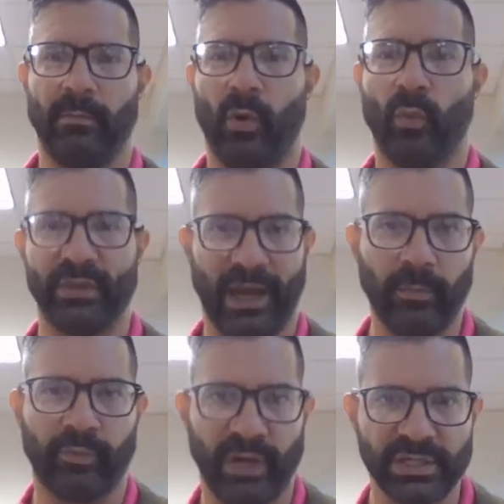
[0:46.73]
Without
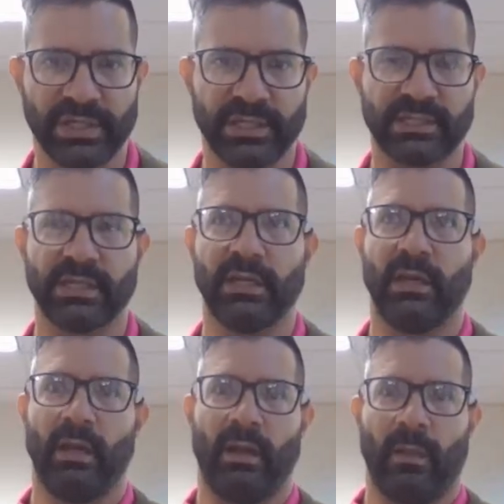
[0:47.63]
prejudice
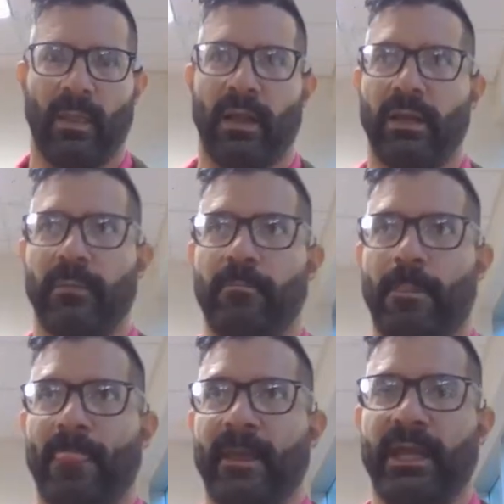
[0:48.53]

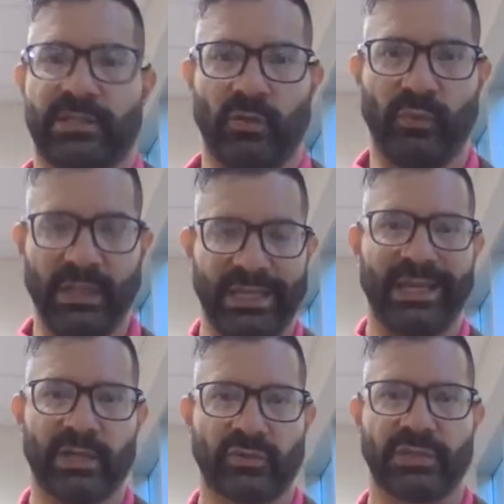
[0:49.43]
is a really
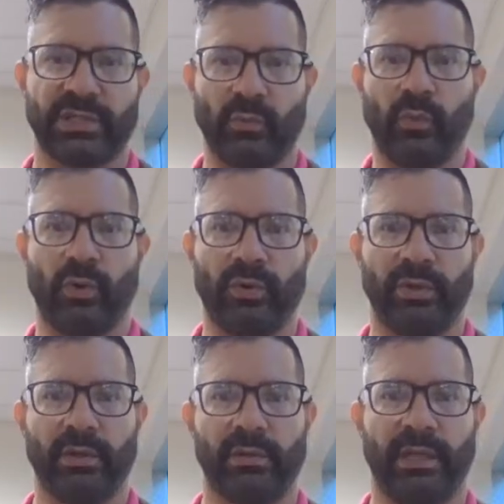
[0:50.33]
interesting
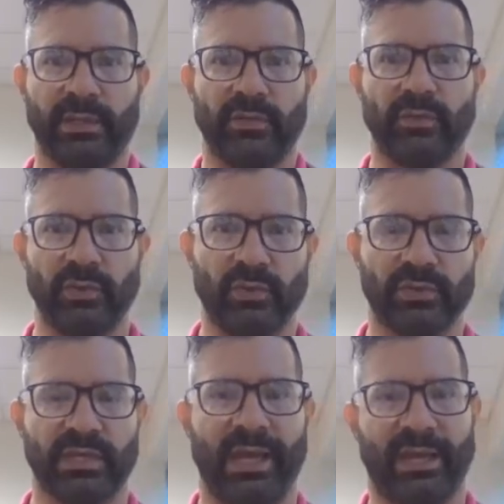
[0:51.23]
word that you
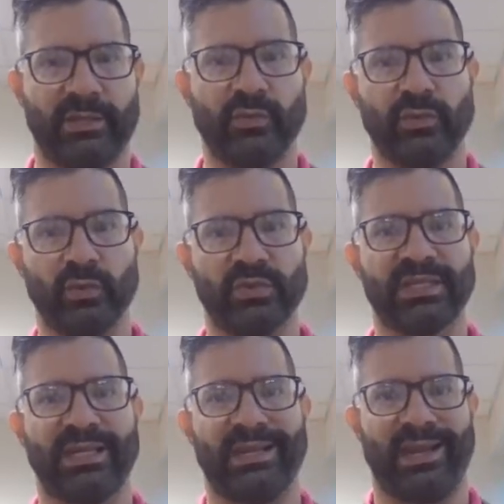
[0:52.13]
use, and you use
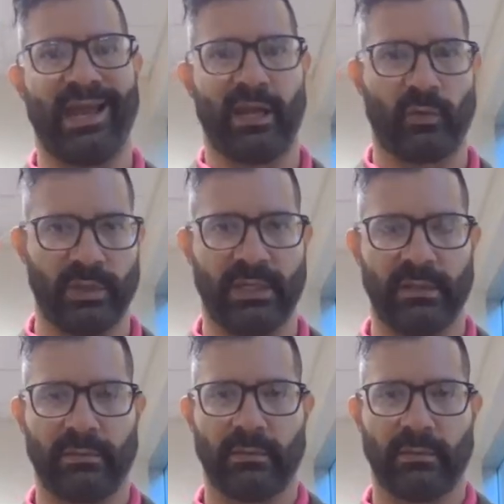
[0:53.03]
it in equity,